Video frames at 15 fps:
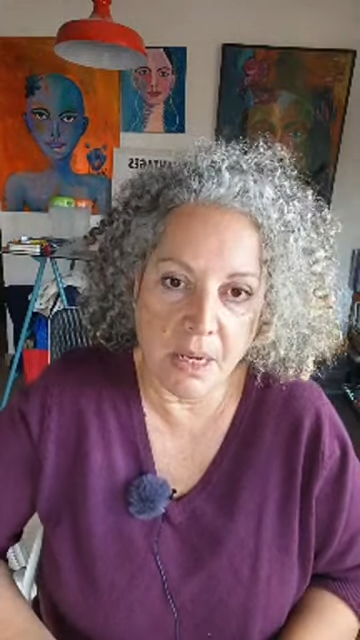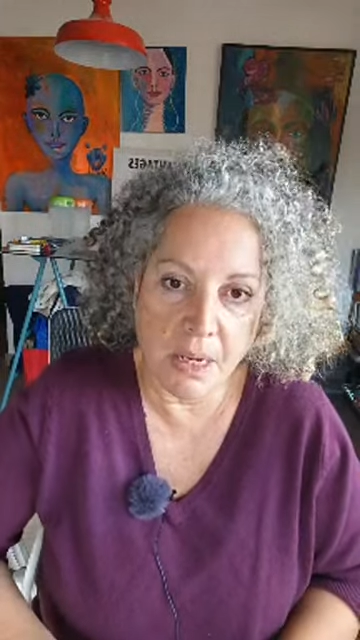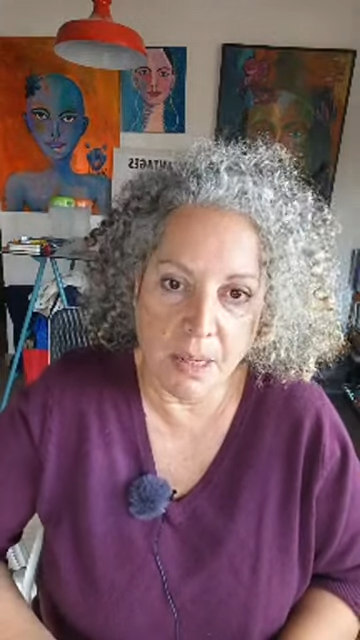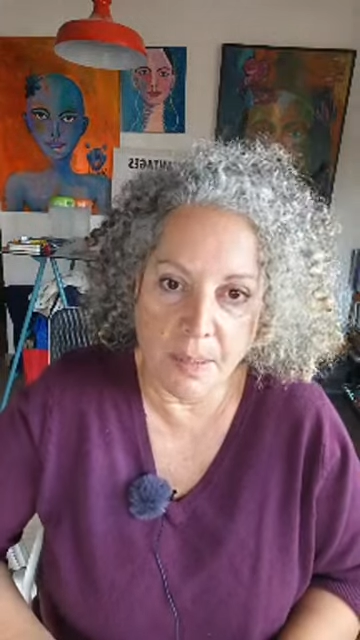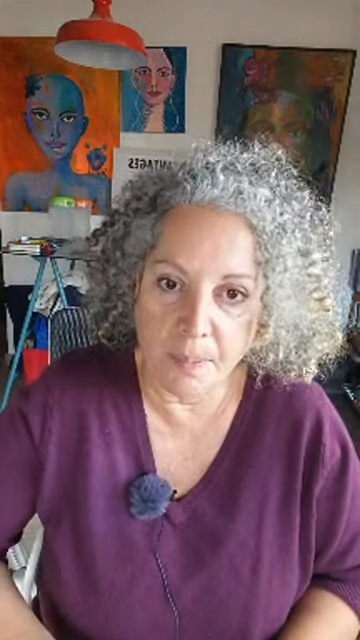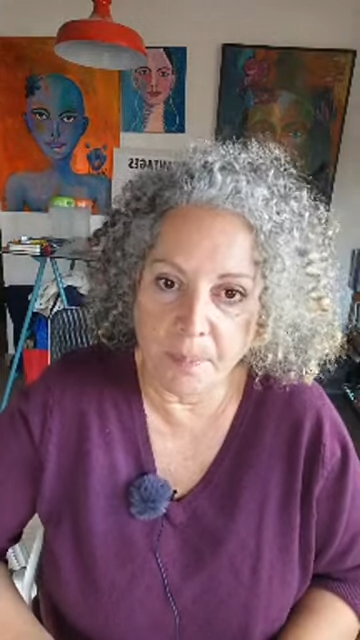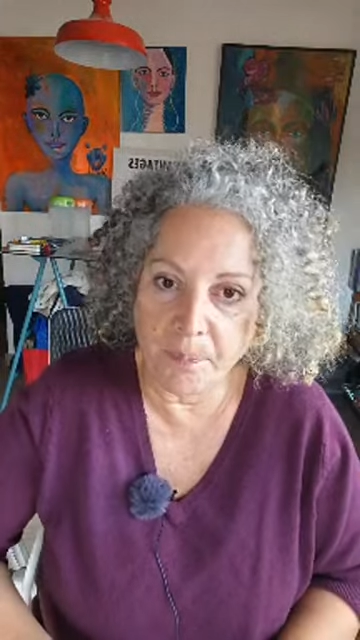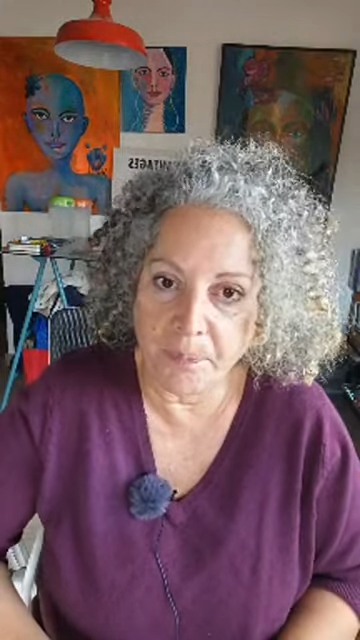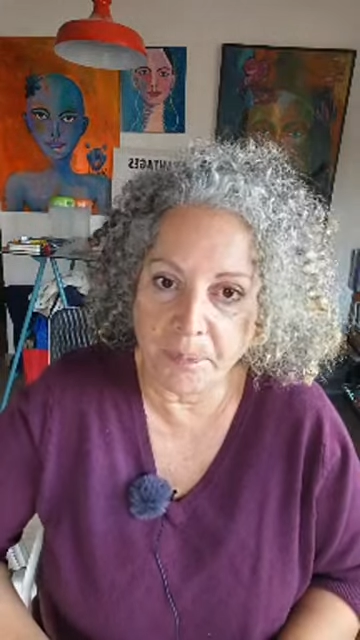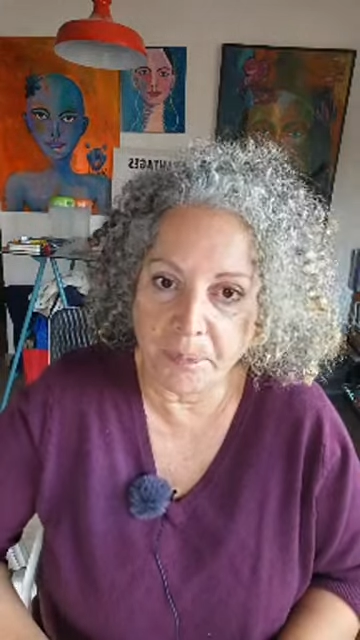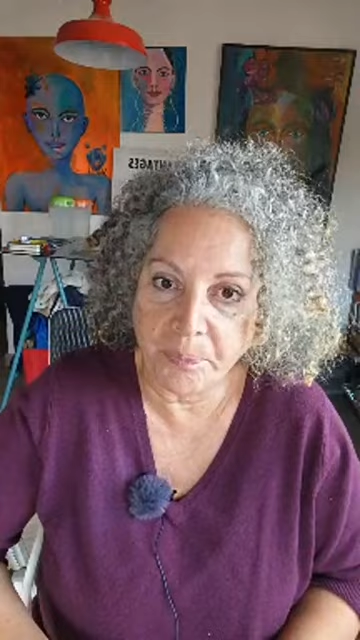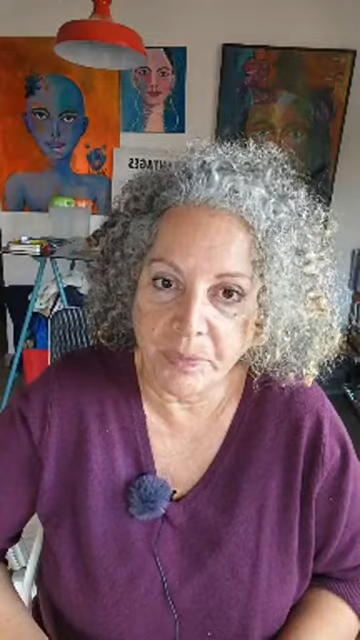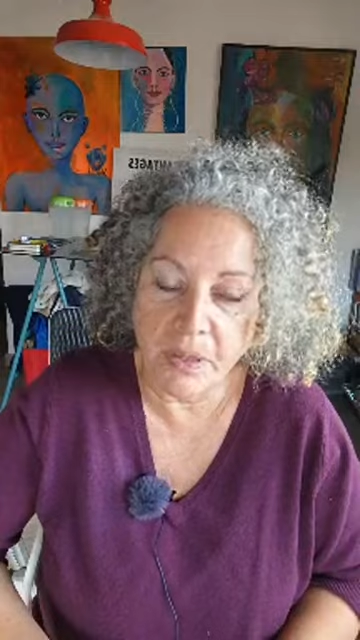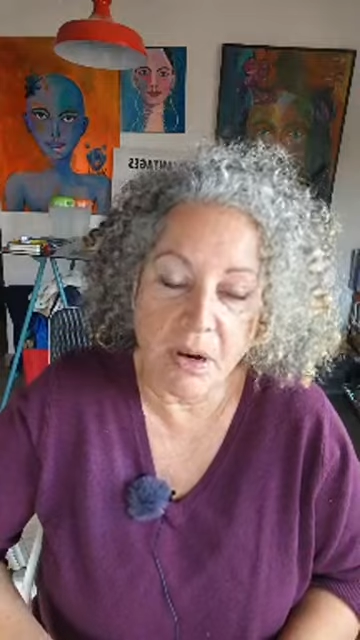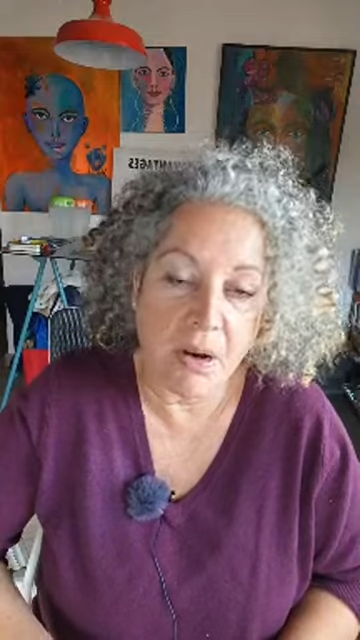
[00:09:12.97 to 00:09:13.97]

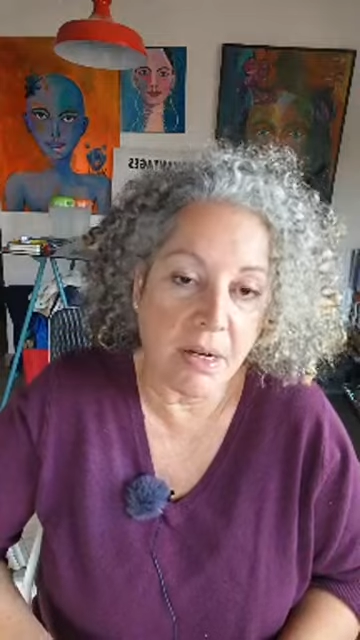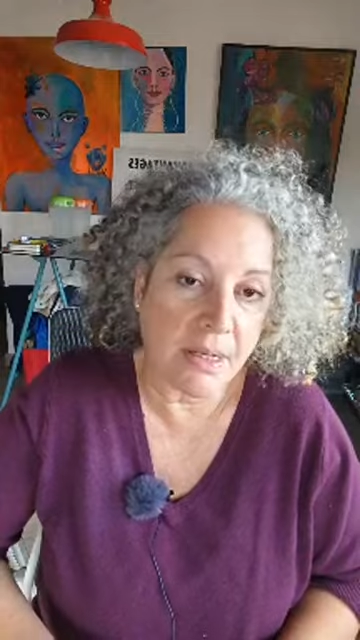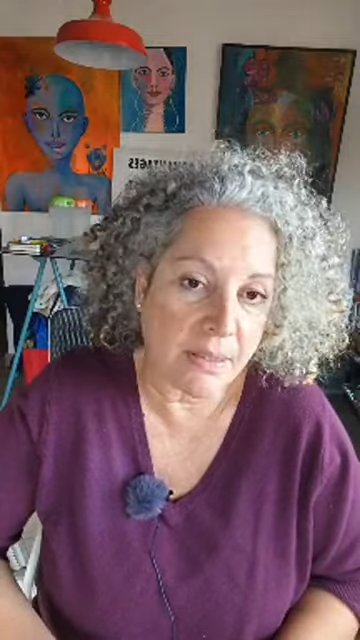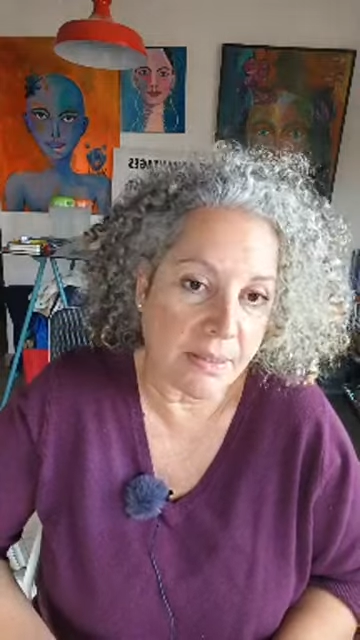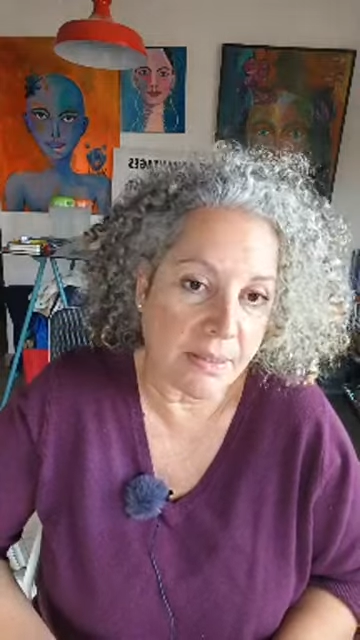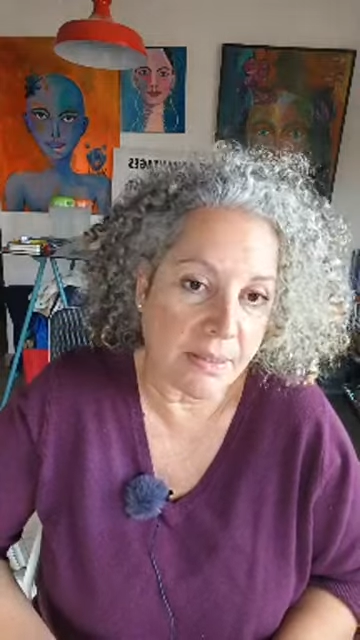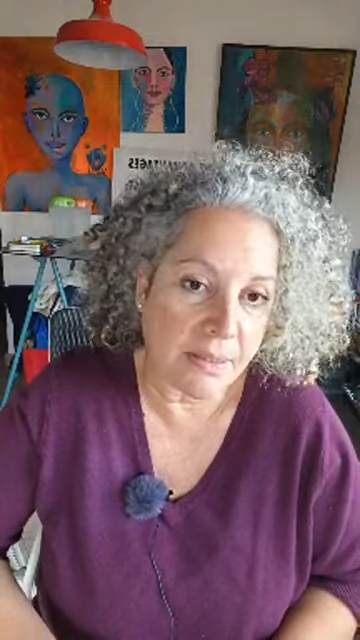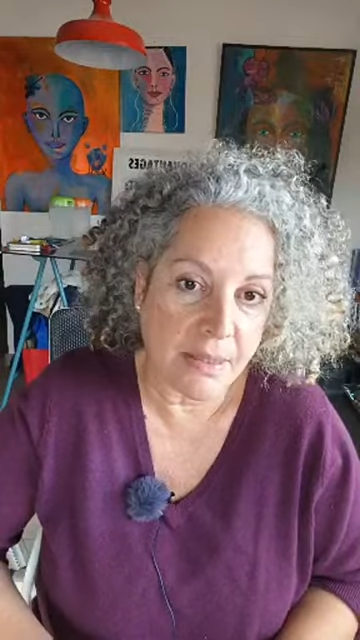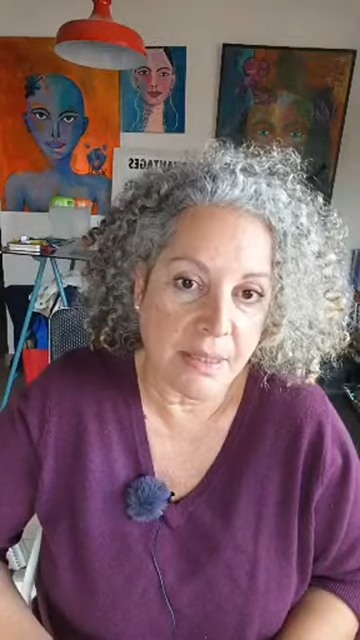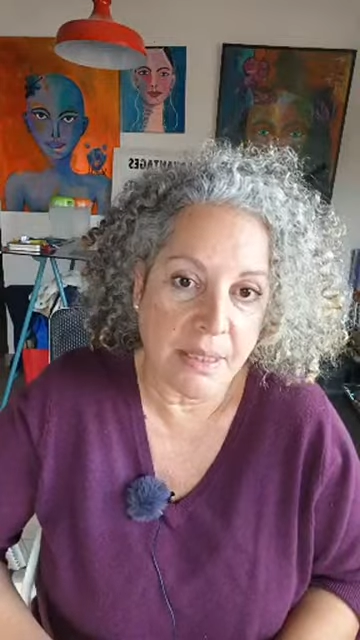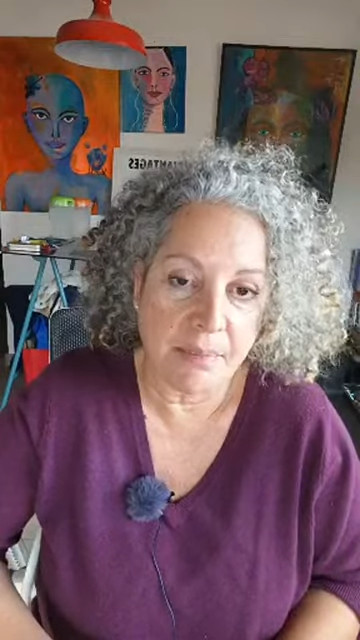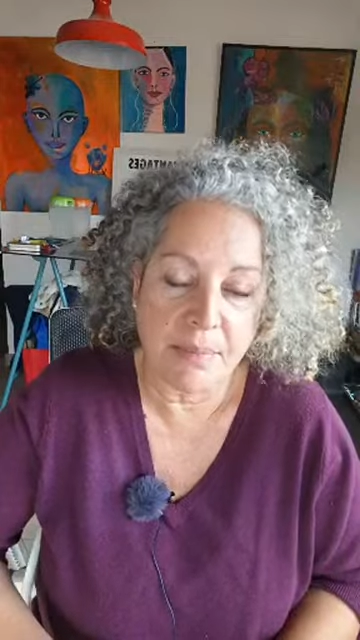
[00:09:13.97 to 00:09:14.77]
art.